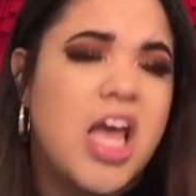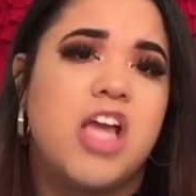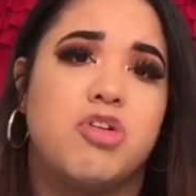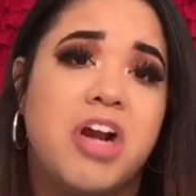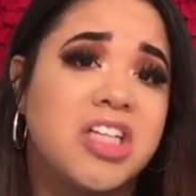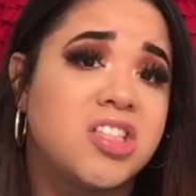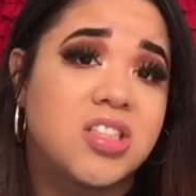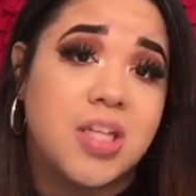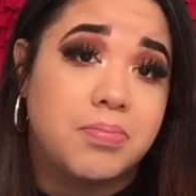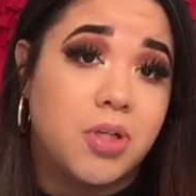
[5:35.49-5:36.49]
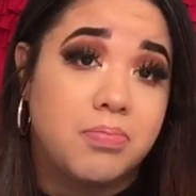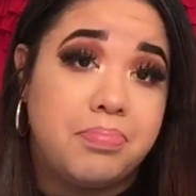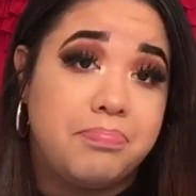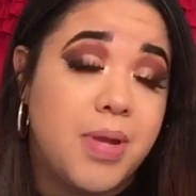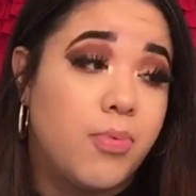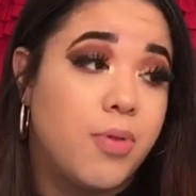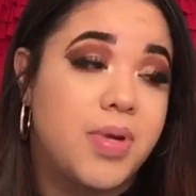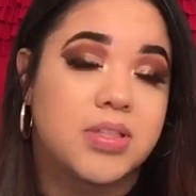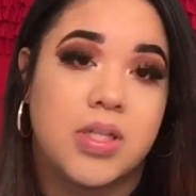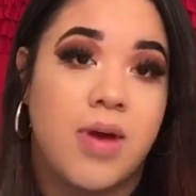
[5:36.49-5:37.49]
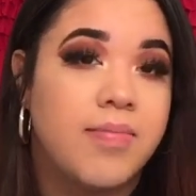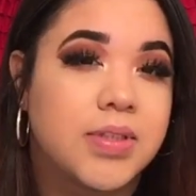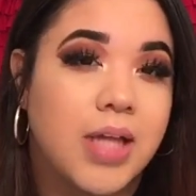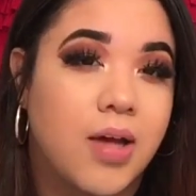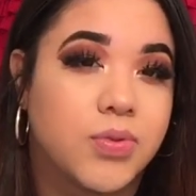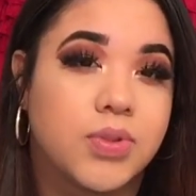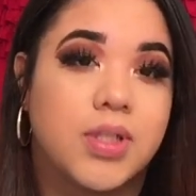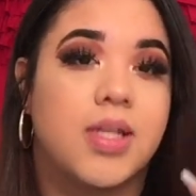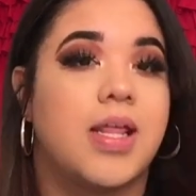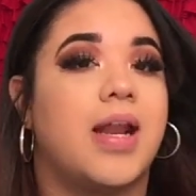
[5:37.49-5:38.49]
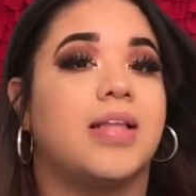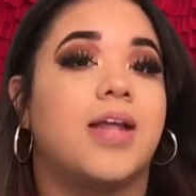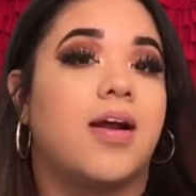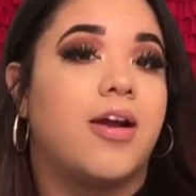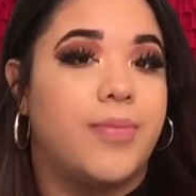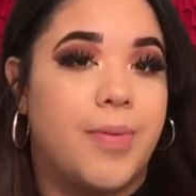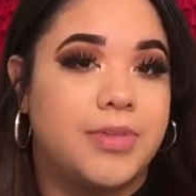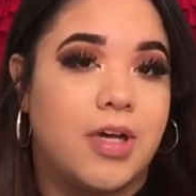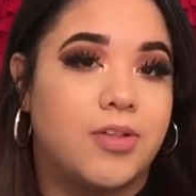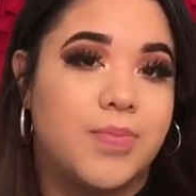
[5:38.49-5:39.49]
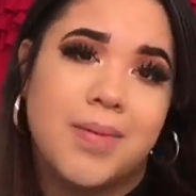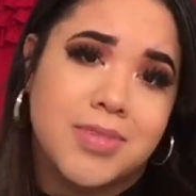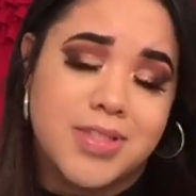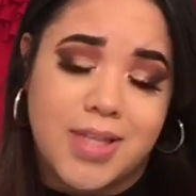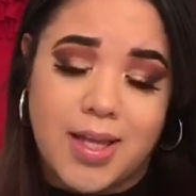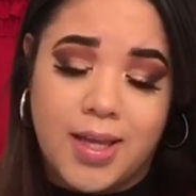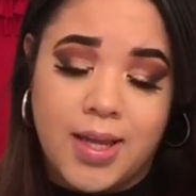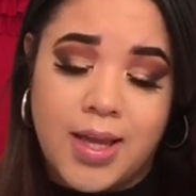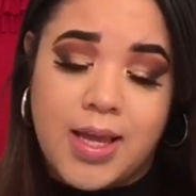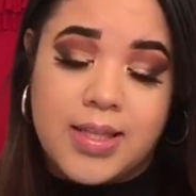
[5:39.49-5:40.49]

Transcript: And DoorDash is to step their people because I don't have McDonald's or like that. Not that I care about McDonald's, but I'm just saying.